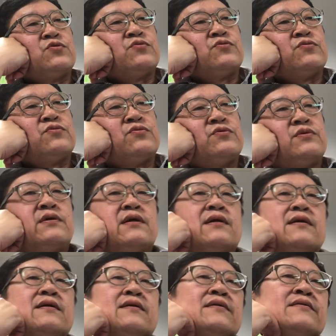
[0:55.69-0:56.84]
to
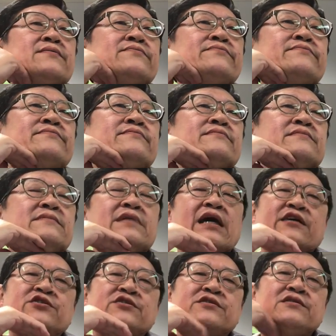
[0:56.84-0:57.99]

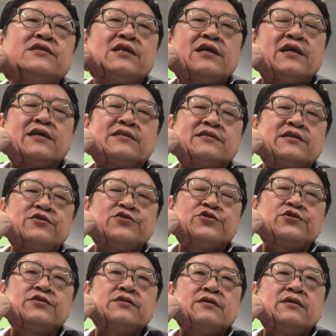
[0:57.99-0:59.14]
Dash,
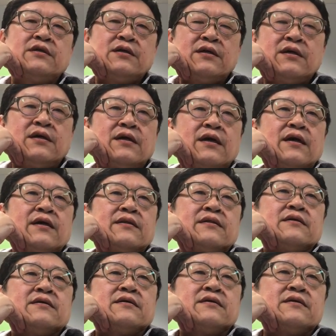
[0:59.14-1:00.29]
DASH. And
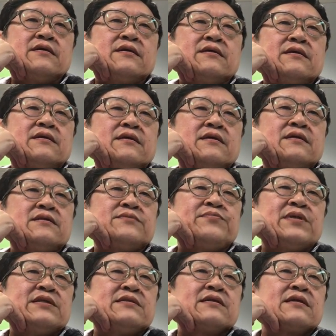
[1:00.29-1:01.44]
it is
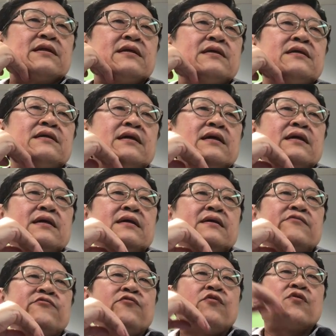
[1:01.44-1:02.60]
basically a
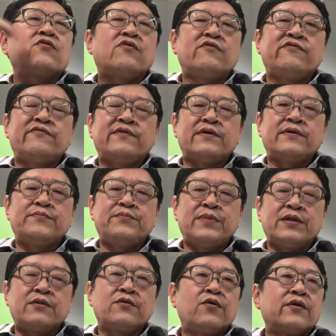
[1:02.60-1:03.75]
fork of
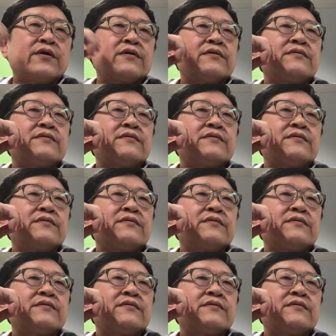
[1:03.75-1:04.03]
Bitcoin,